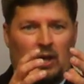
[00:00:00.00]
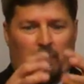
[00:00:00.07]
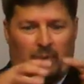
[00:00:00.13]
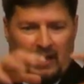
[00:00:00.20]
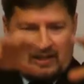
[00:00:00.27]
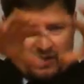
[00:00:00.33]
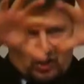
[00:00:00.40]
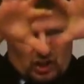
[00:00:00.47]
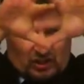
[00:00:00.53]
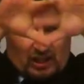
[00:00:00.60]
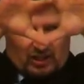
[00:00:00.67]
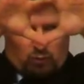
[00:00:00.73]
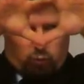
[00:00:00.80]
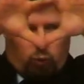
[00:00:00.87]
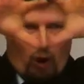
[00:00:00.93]
but it's just,
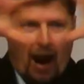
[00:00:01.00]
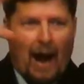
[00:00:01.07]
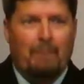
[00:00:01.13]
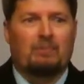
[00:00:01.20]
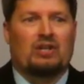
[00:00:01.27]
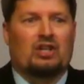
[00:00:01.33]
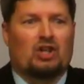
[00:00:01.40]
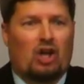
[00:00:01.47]
it's wrapped in